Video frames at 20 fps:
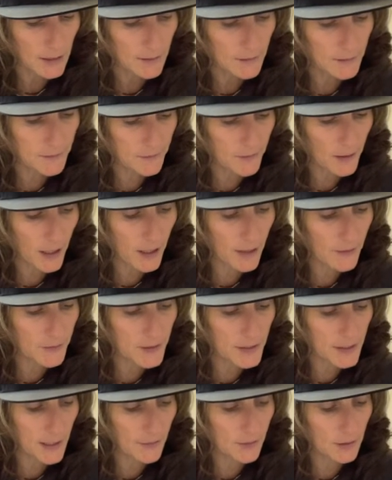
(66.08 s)

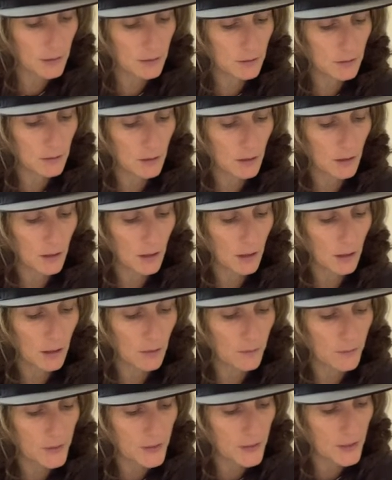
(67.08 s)
5-7
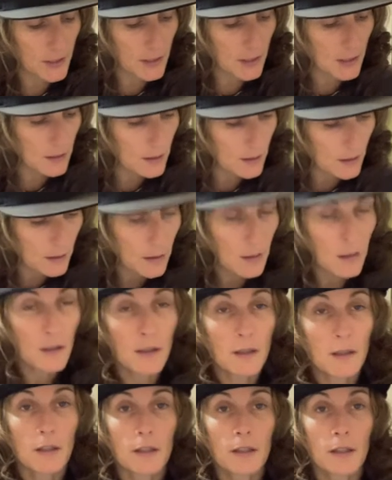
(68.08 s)
of C
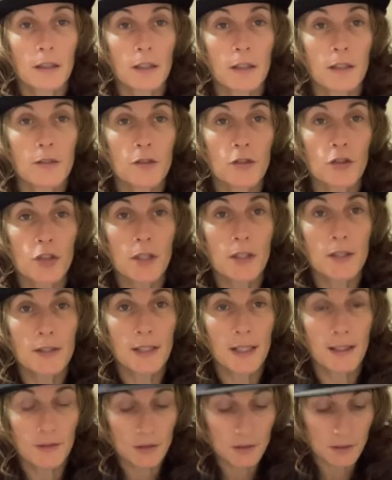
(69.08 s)
is
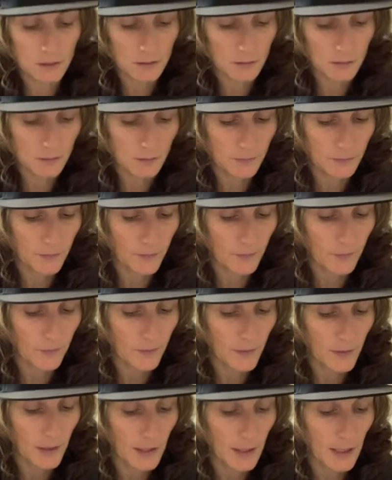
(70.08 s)
G7,
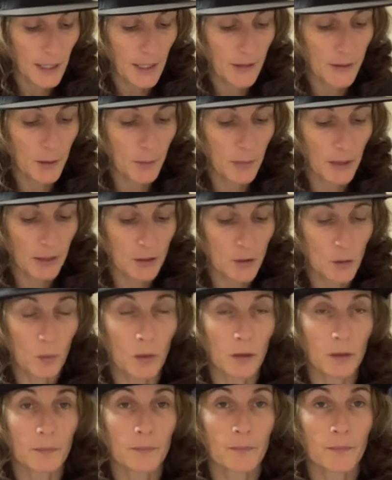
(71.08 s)
and then back to
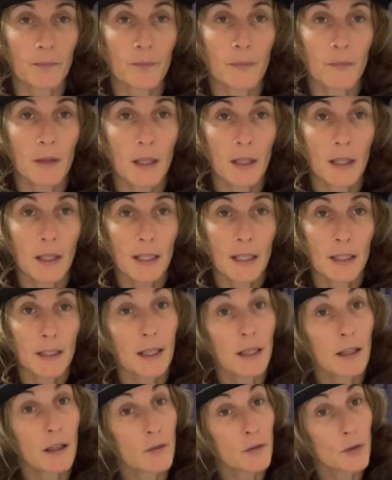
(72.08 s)
1.
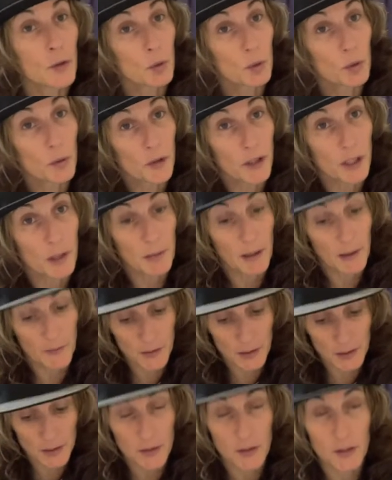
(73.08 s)
Now, the cool thing about
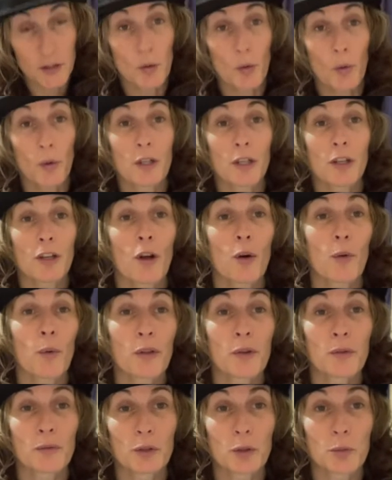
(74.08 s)
this is you already know what
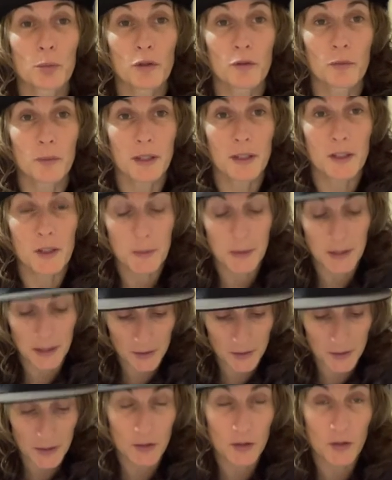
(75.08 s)
the root movement is
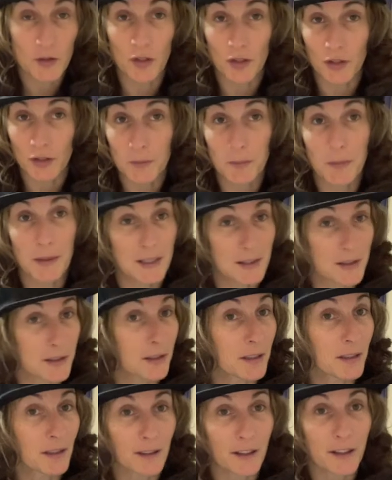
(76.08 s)
because it's just
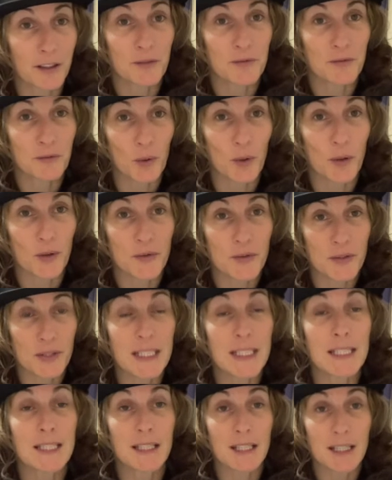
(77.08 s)
basically line of fourths.
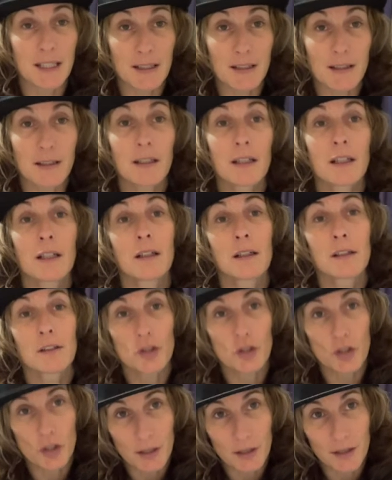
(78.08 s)
D,
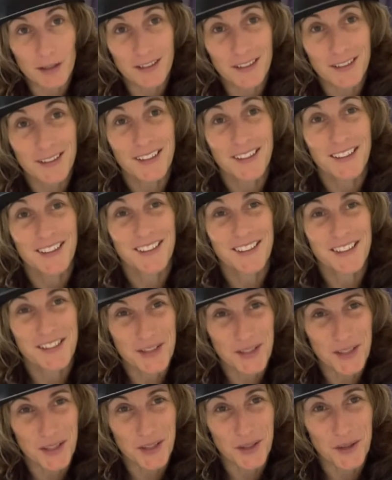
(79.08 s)
G,
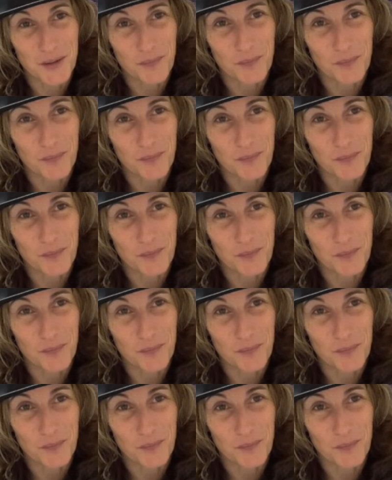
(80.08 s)
C.